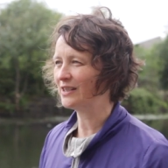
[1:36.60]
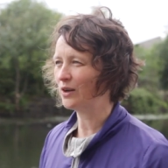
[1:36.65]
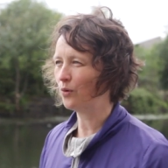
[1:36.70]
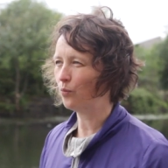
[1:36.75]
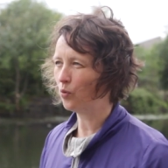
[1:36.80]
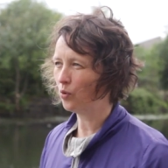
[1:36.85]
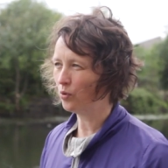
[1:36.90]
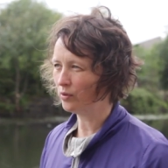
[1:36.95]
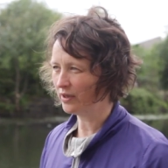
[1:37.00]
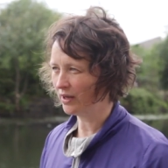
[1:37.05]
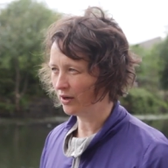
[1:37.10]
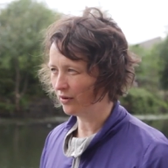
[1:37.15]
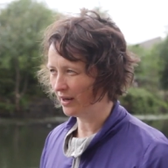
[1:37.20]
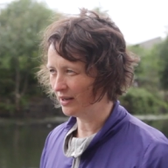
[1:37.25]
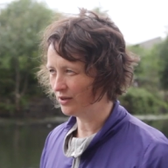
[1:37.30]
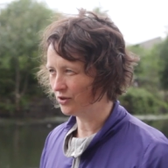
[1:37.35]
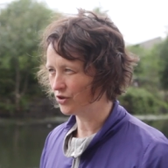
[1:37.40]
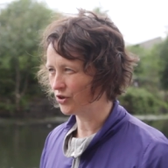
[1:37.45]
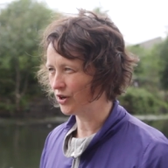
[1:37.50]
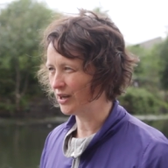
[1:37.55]
out what they're
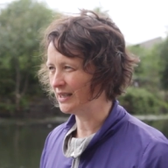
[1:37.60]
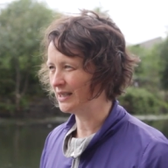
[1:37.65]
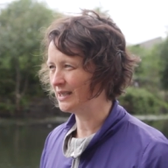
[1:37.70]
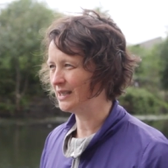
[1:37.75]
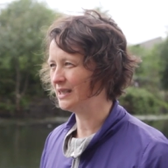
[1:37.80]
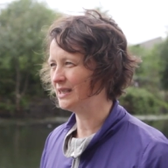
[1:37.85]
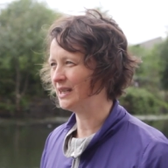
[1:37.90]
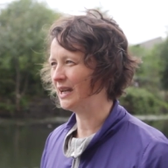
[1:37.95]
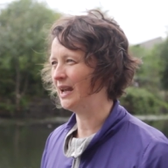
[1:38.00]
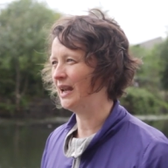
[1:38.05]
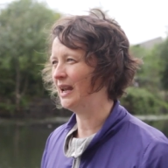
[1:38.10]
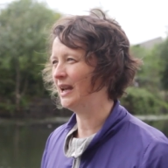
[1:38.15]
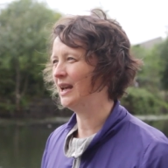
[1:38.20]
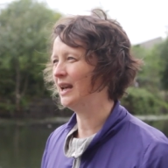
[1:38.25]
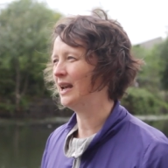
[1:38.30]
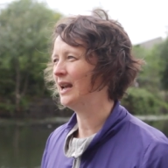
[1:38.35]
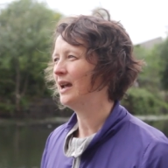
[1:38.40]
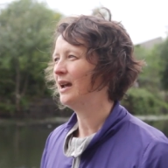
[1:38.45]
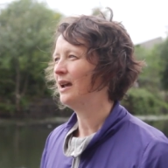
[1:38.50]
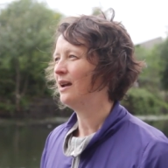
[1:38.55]
interested
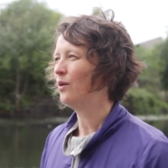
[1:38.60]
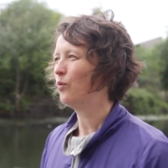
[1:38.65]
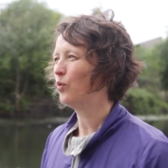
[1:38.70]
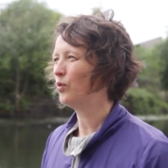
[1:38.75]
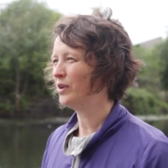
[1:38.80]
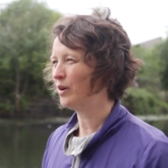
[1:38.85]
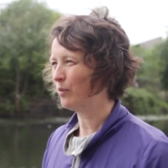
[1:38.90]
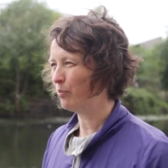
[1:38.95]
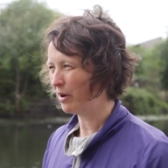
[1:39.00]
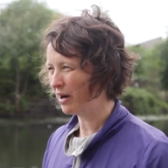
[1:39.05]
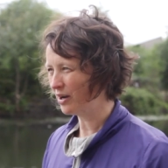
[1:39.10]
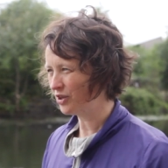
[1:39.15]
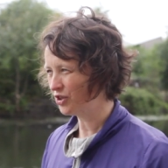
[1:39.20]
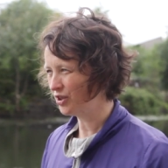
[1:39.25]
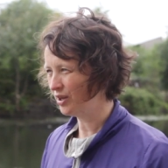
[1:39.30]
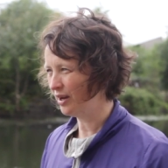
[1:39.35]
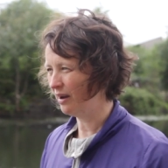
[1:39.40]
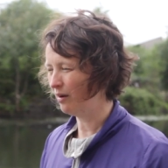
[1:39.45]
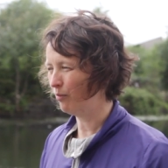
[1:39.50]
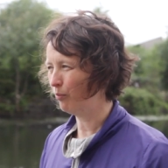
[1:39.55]
in, what they're
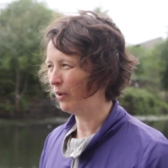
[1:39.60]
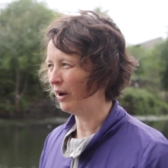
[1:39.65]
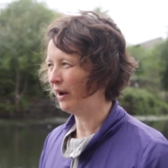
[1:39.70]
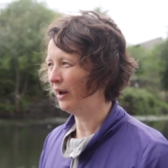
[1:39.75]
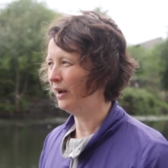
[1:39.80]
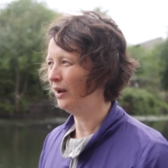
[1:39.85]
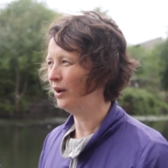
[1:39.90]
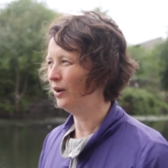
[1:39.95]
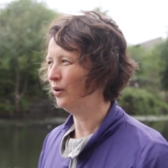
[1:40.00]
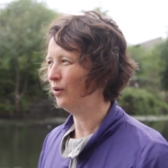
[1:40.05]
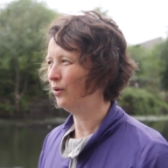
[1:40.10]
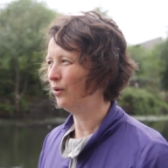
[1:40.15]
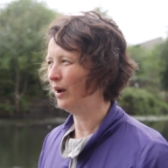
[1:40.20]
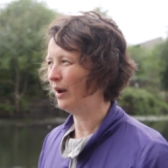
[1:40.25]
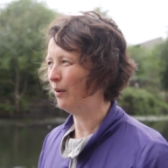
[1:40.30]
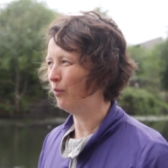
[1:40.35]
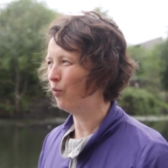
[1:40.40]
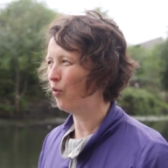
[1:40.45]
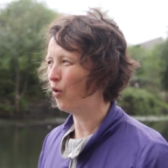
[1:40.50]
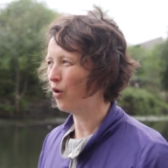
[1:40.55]
passionate about,
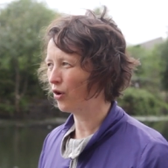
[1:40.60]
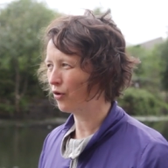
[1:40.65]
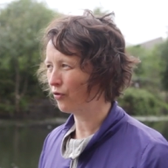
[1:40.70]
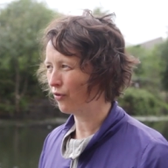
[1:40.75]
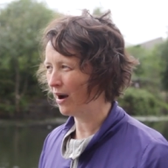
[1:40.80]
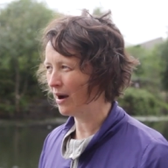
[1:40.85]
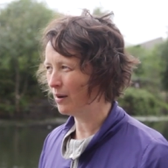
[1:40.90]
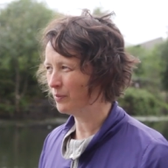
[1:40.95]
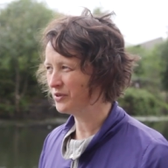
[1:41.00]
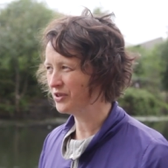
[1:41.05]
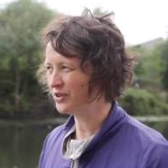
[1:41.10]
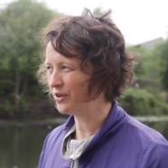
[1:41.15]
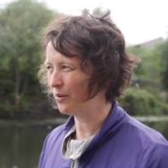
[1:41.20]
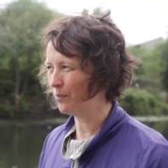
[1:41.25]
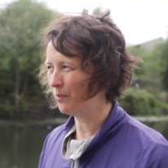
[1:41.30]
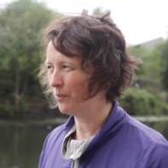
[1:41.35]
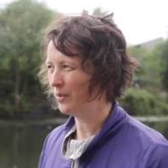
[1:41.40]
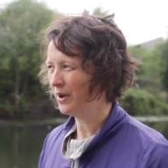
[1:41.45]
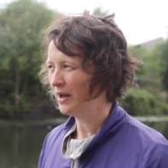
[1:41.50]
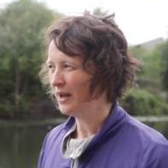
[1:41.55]
and what grabs
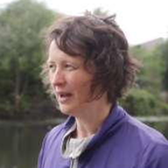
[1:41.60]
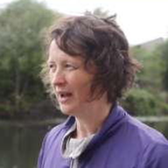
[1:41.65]
them,